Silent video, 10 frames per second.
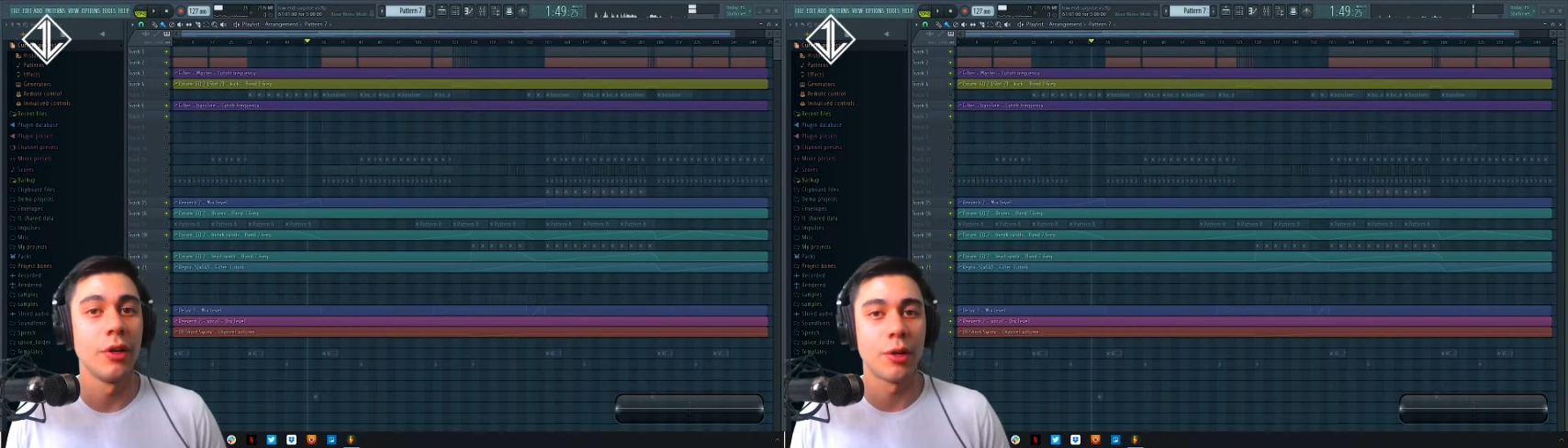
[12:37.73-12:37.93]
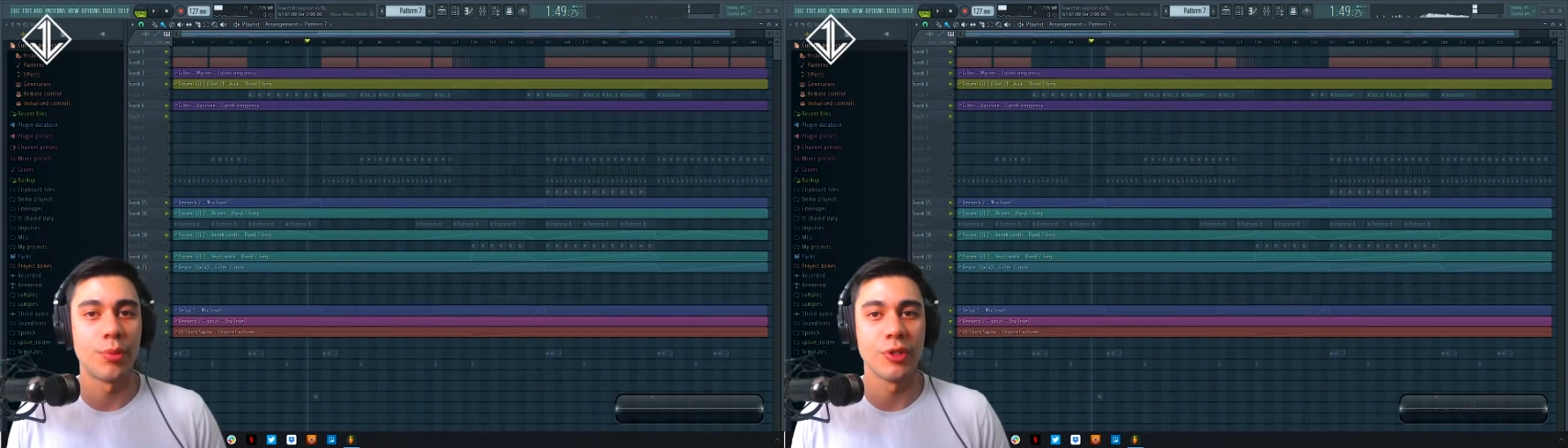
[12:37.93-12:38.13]

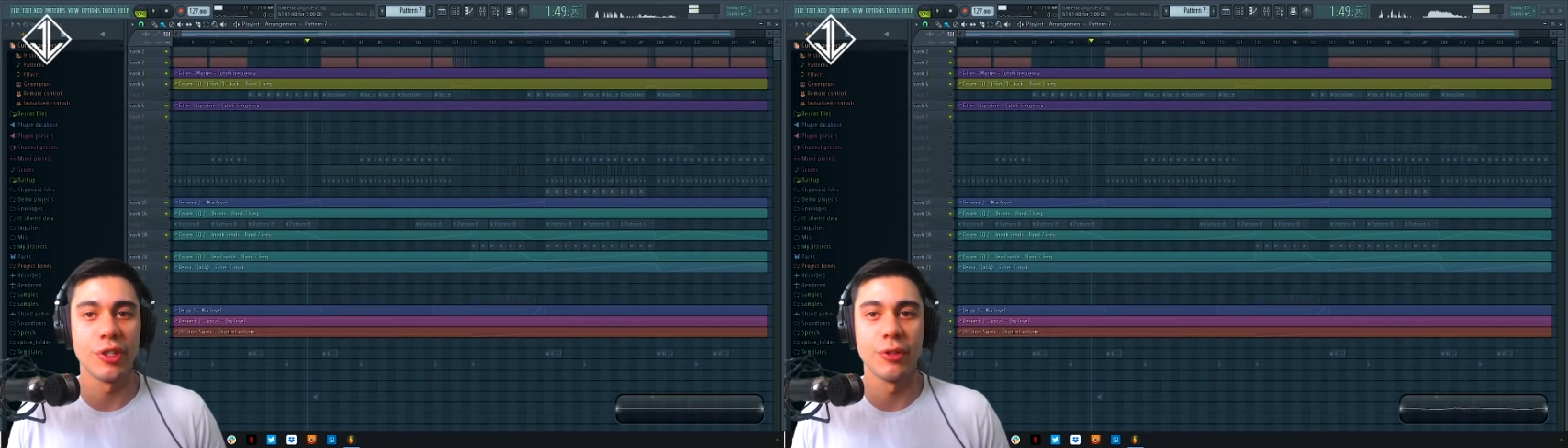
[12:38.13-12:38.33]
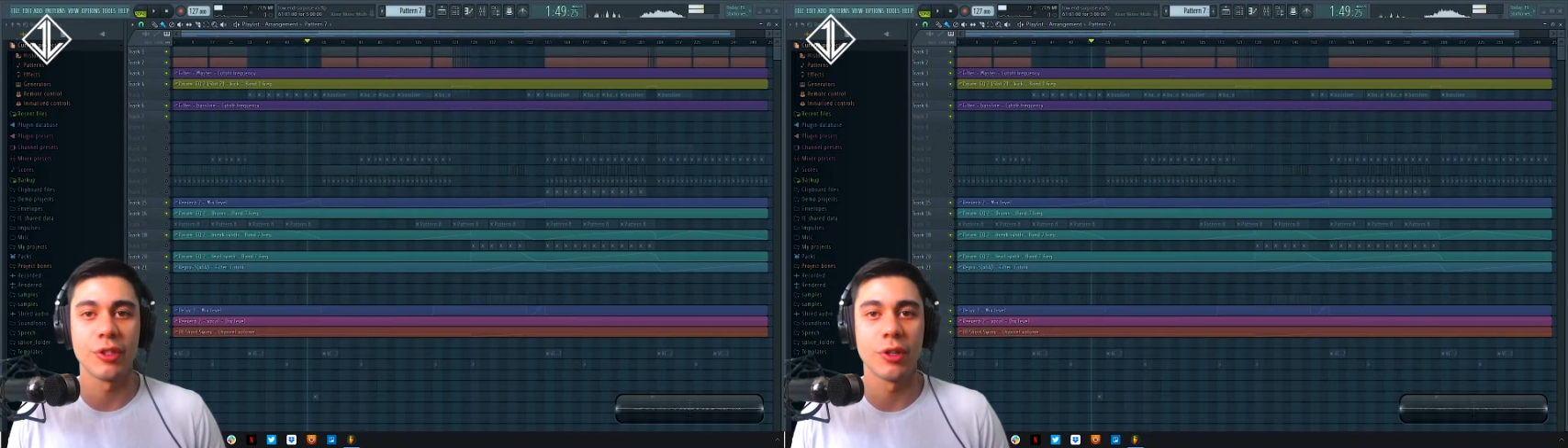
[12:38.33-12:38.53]
a
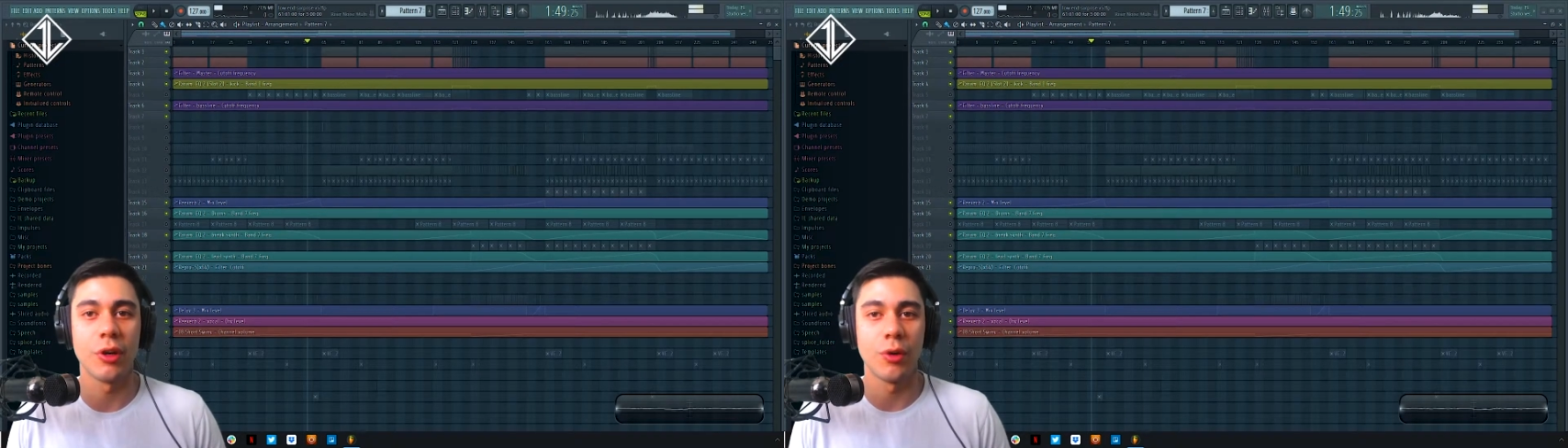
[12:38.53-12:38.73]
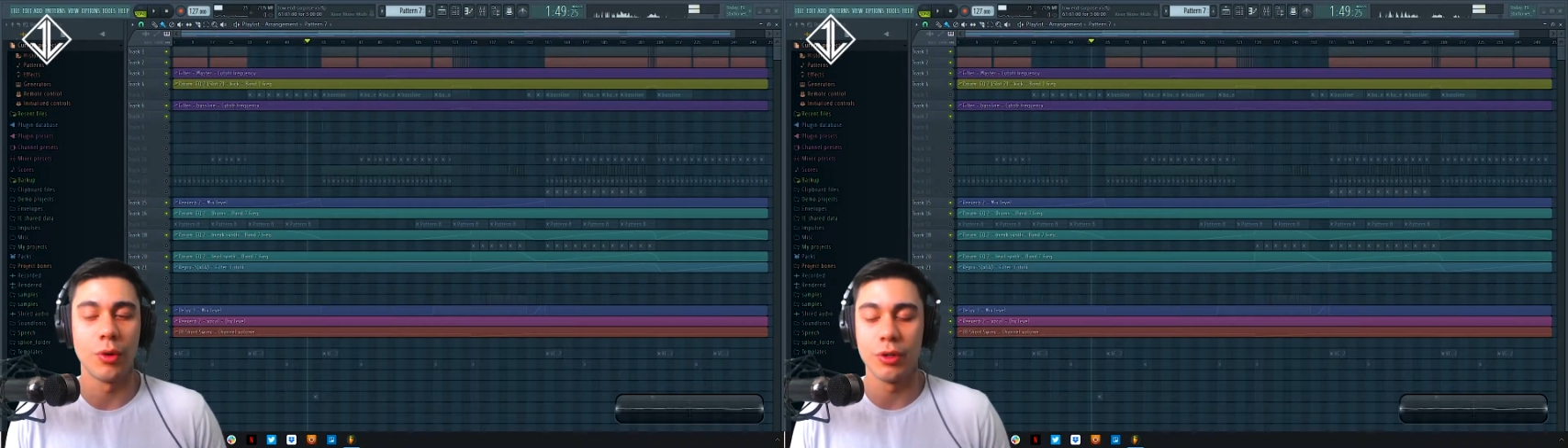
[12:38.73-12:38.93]
producer
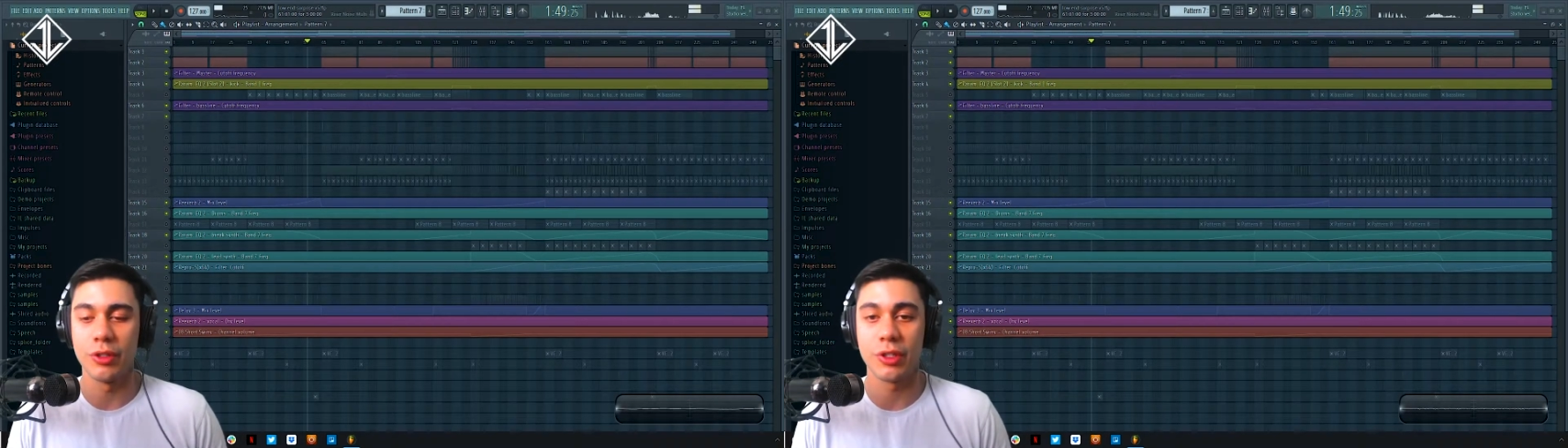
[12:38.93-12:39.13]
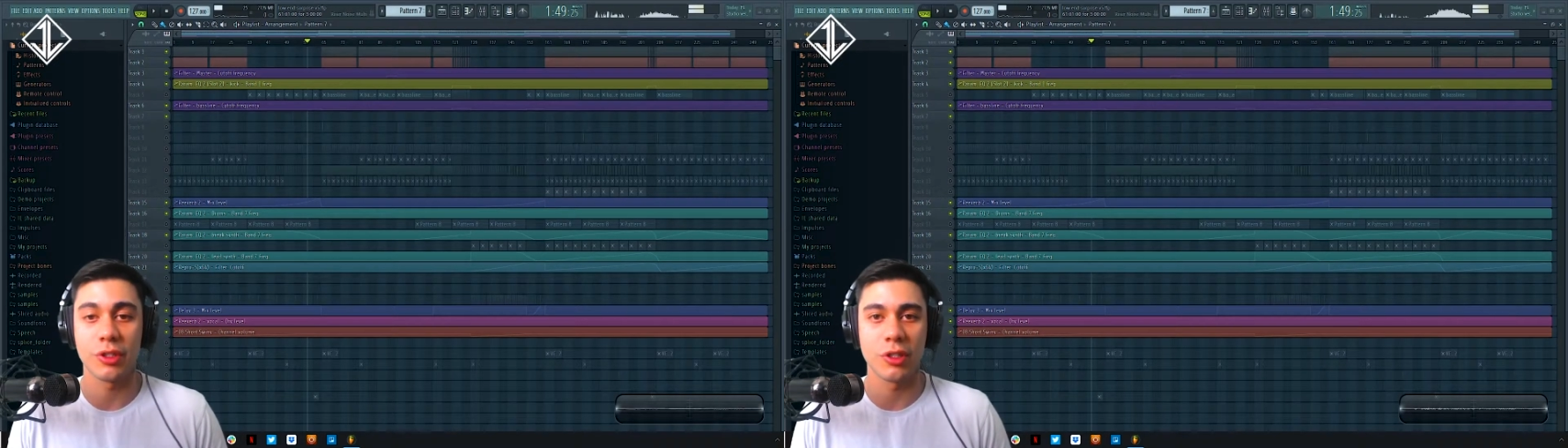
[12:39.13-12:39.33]
or you're just